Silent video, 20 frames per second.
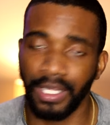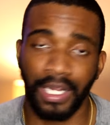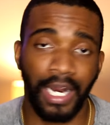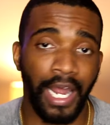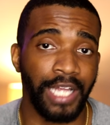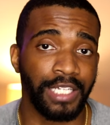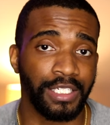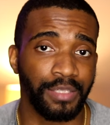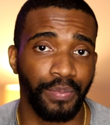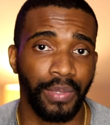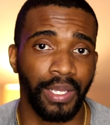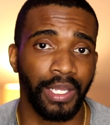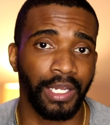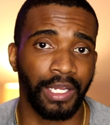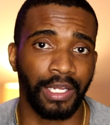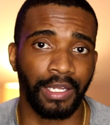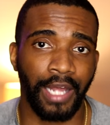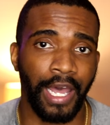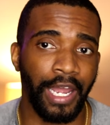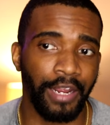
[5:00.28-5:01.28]
that I spend
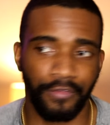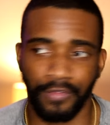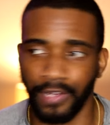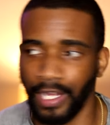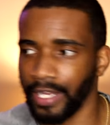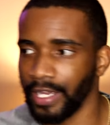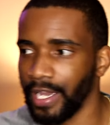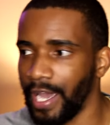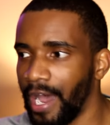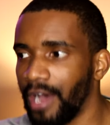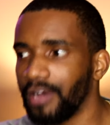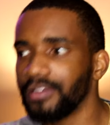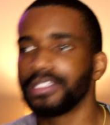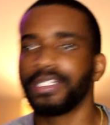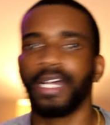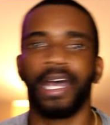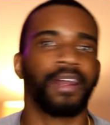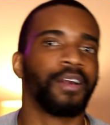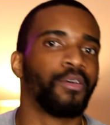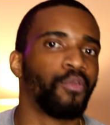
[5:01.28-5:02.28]
in life, like
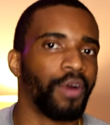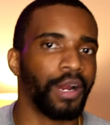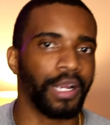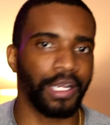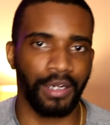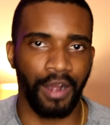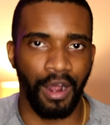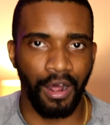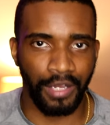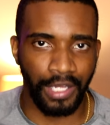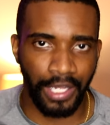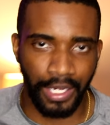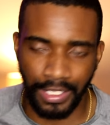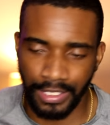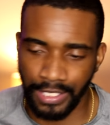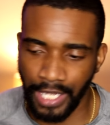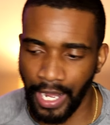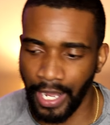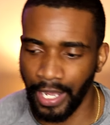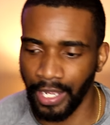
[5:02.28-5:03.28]
outside of work and all that
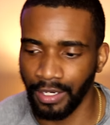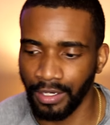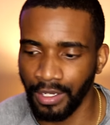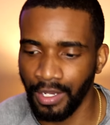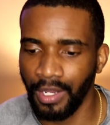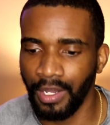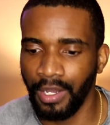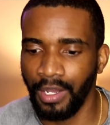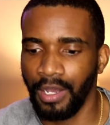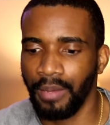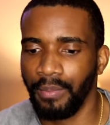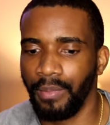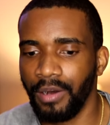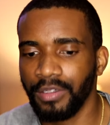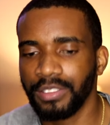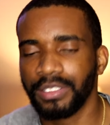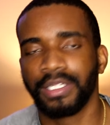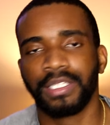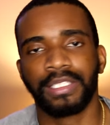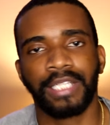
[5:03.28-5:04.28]
aside,
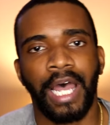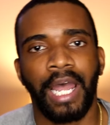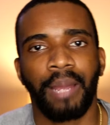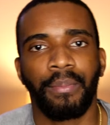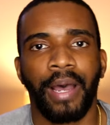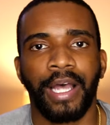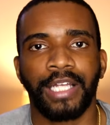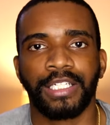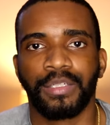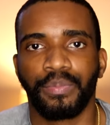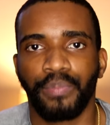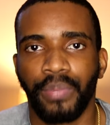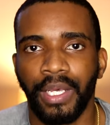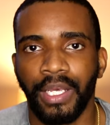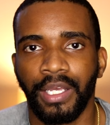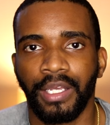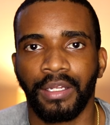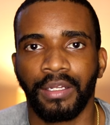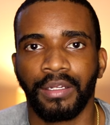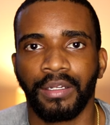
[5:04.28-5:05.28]
most of the time I
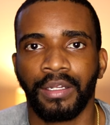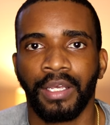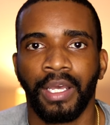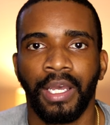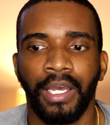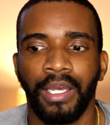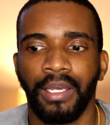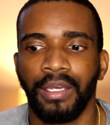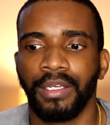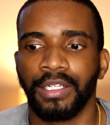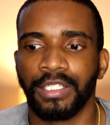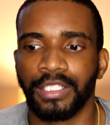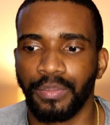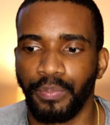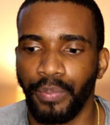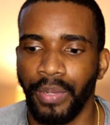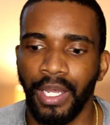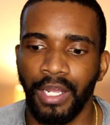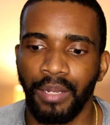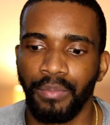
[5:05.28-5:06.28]
spend is
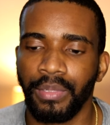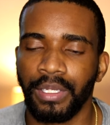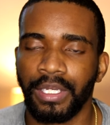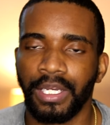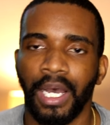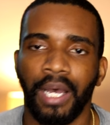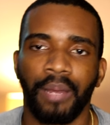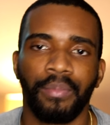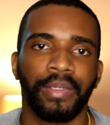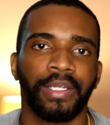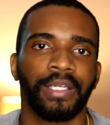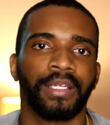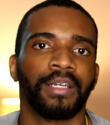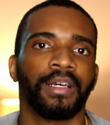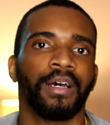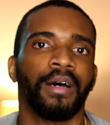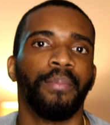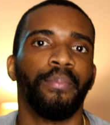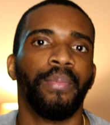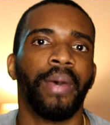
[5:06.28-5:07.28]
spent becoming
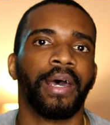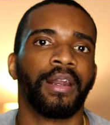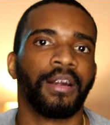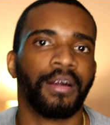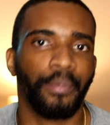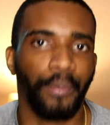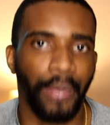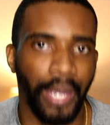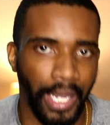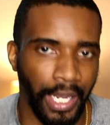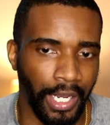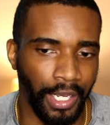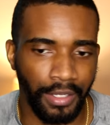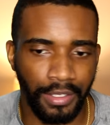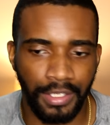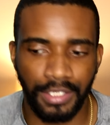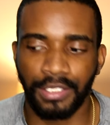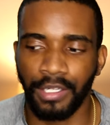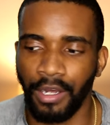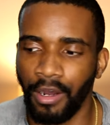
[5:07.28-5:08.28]
a better man.
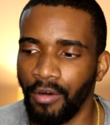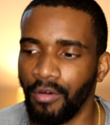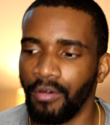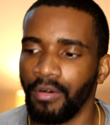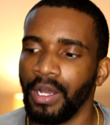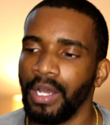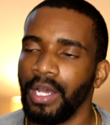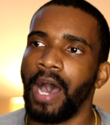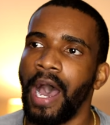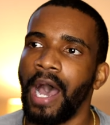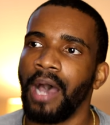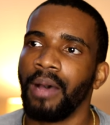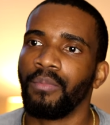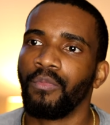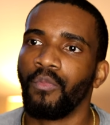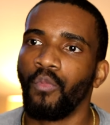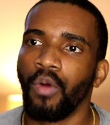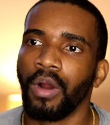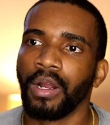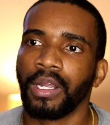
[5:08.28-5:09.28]
So
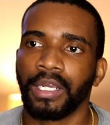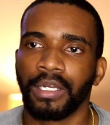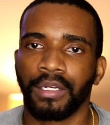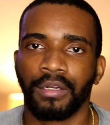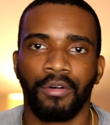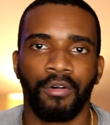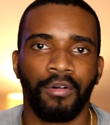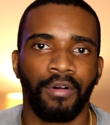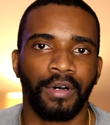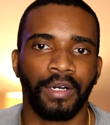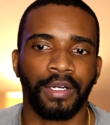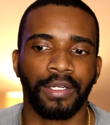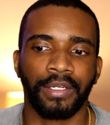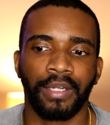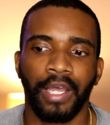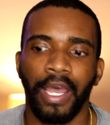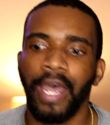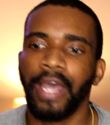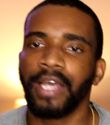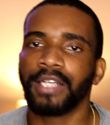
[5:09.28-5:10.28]
I'm working
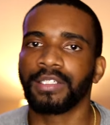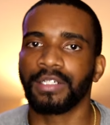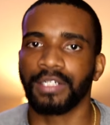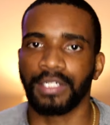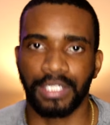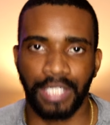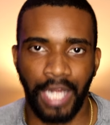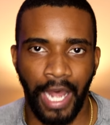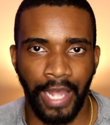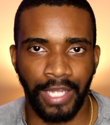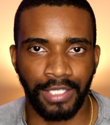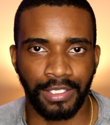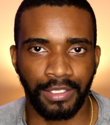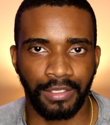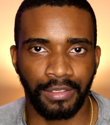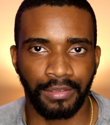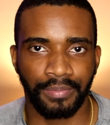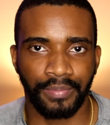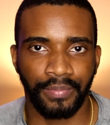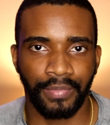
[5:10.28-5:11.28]
on
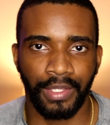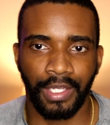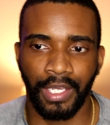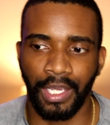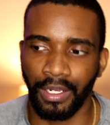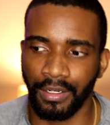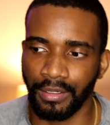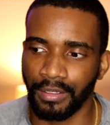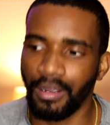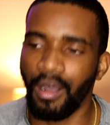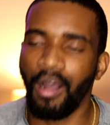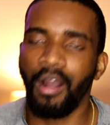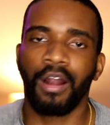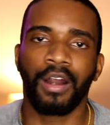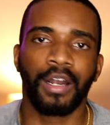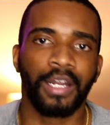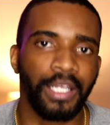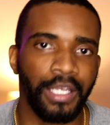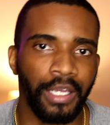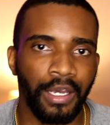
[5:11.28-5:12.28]
exercising and
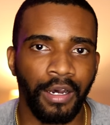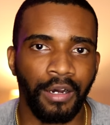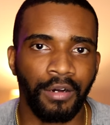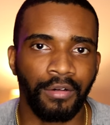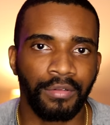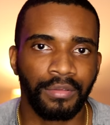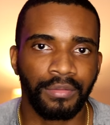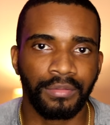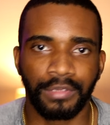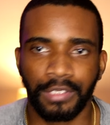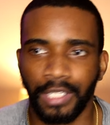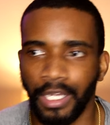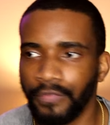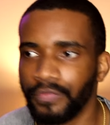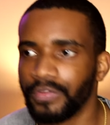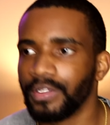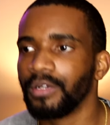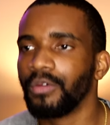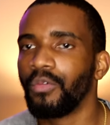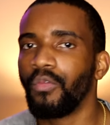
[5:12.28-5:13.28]
cardio,
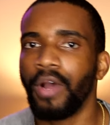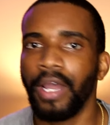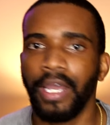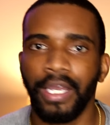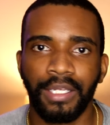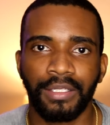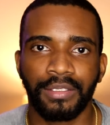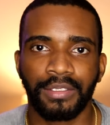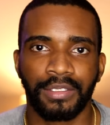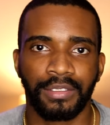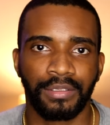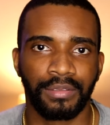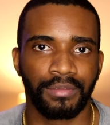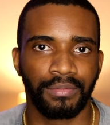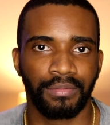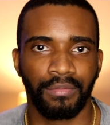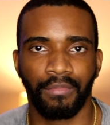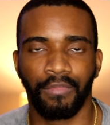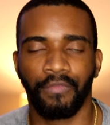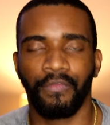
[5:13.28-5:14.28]
lifting weights,
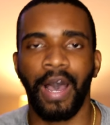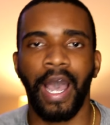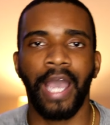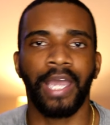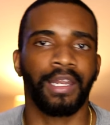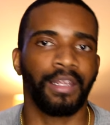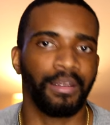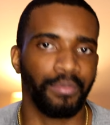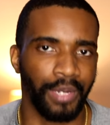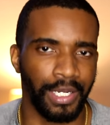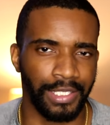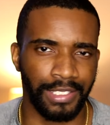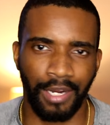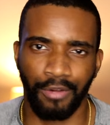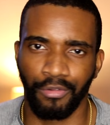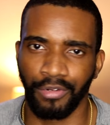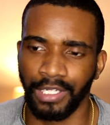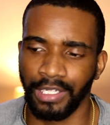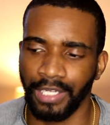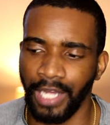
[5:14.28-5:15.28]
fighting because I
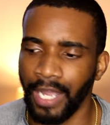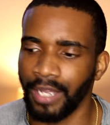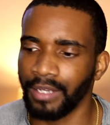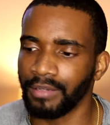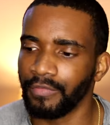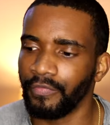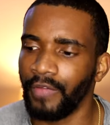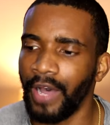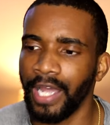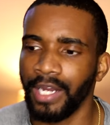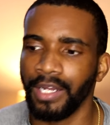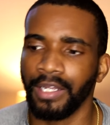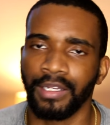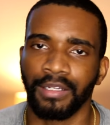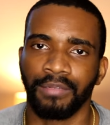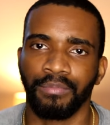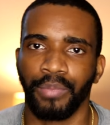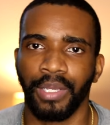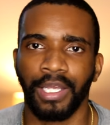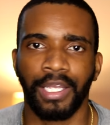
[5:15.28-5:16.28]
really like fighting
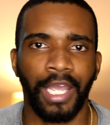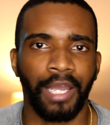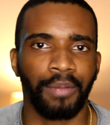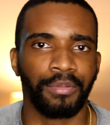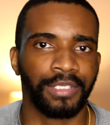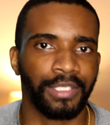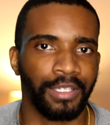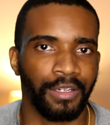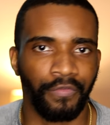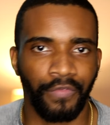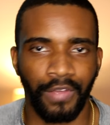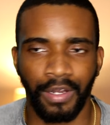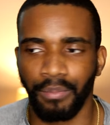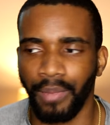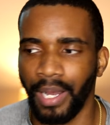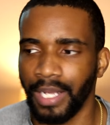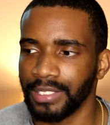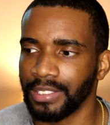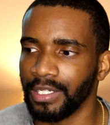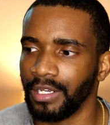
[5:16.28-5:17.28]
and being able to defend
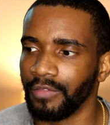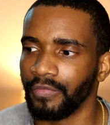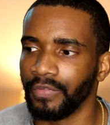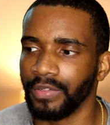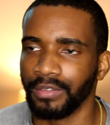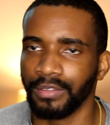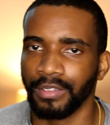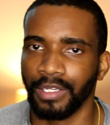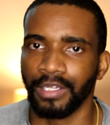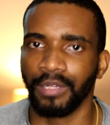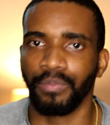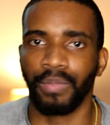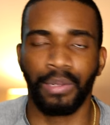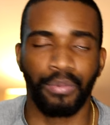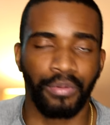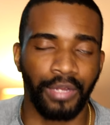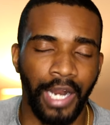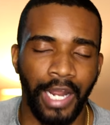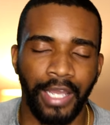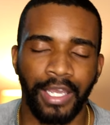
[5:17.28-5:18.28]
myself and, and the
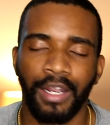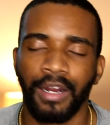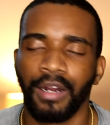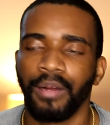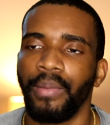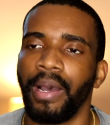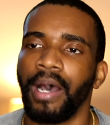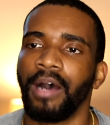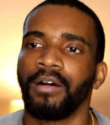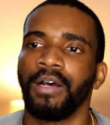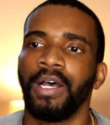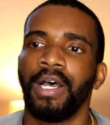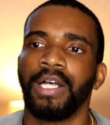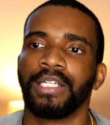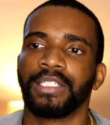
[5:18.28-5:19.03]
people that I care about.